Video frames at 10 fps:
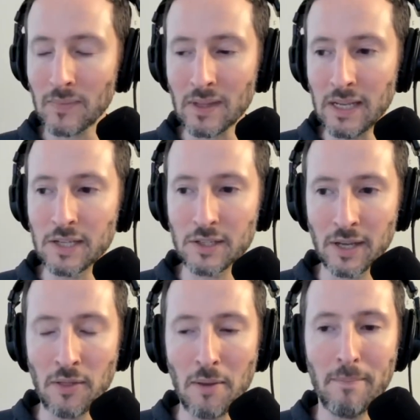is
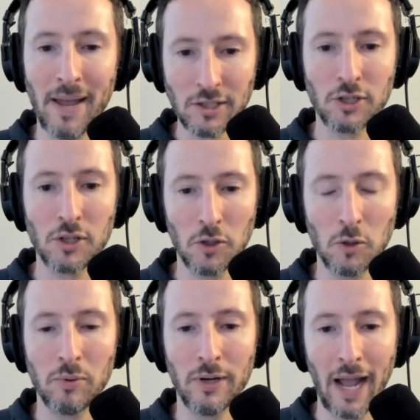like the message that
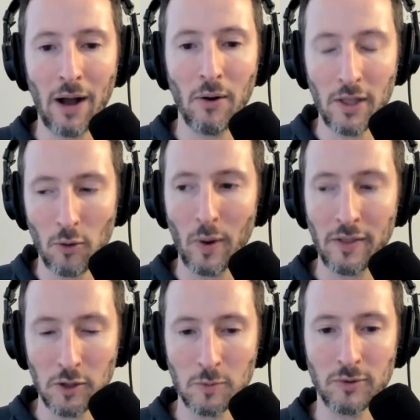you put out and the way
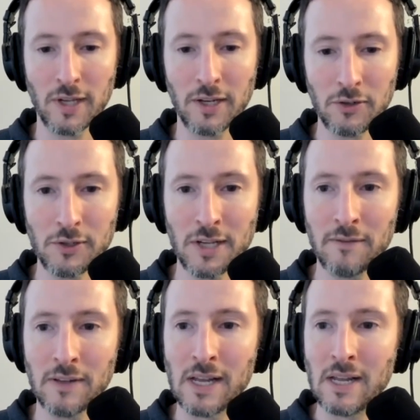that you present yourself.